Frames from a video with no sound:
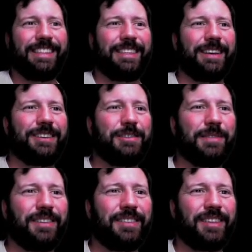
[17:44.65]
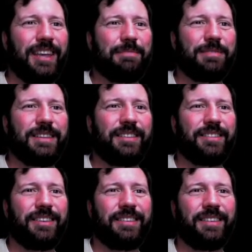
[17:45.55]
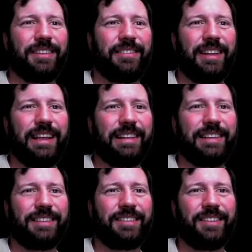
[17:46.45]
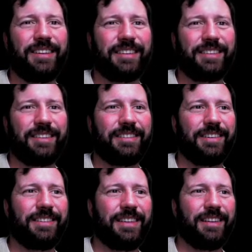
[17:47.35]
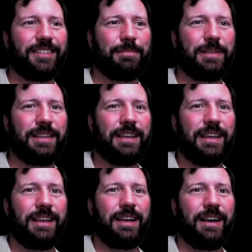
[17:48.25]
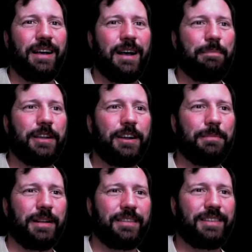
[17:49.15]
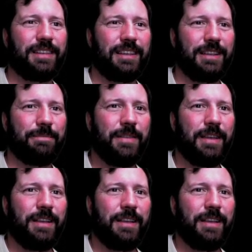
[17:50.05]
The humans escape with the assistance of an alien slug that turns out to be a pyramid scheme,